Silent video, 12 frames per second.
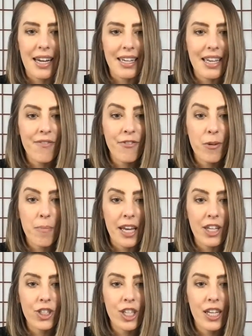
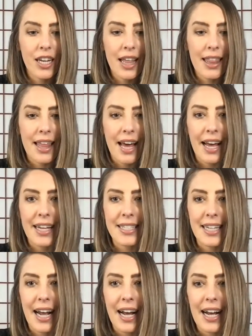information that
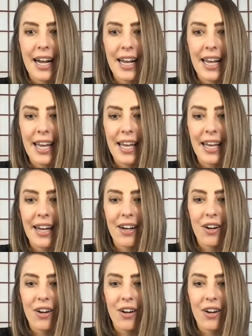I